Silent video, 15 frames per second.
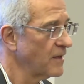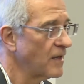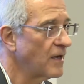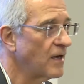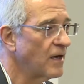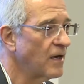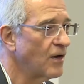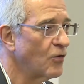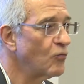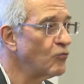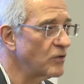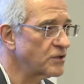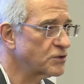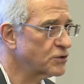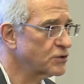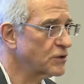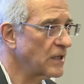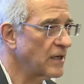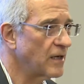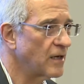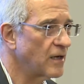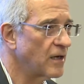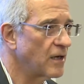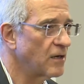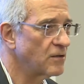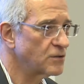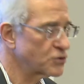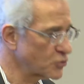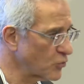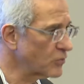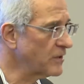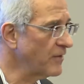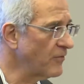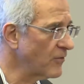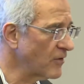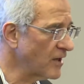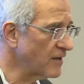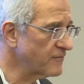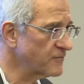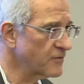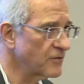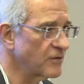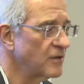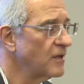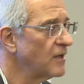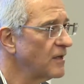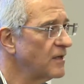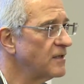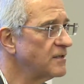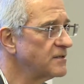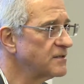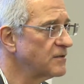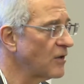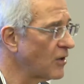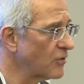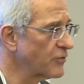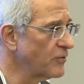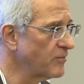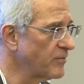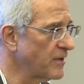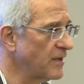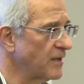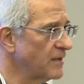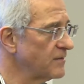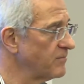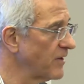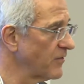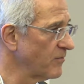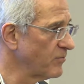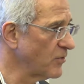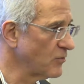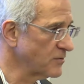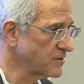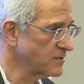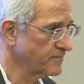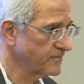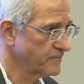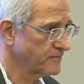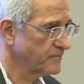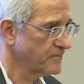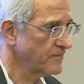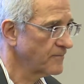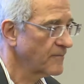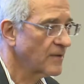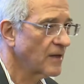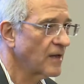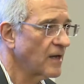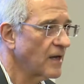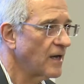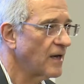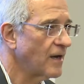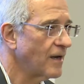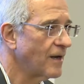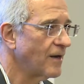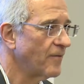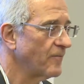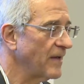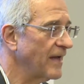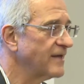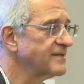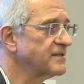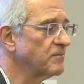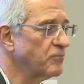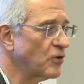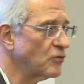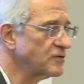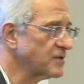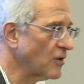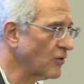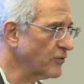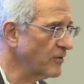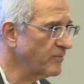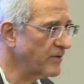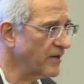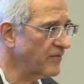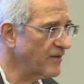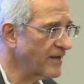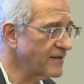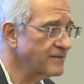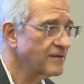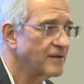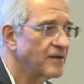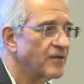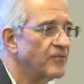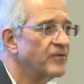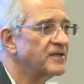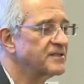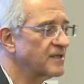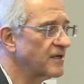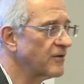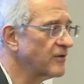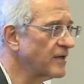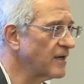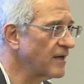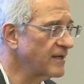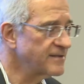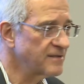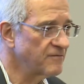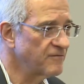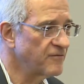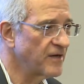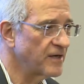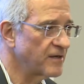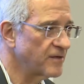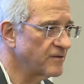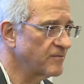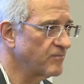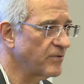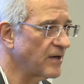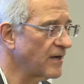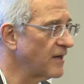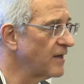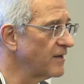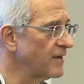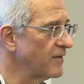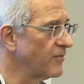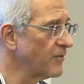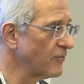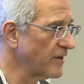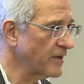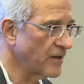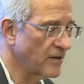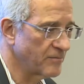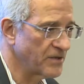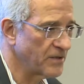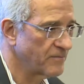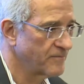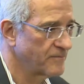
Uh, which shortly thereafter is occupied by the Poles. Uh, as the Poles occupy that, this area is invaded by the Red Army.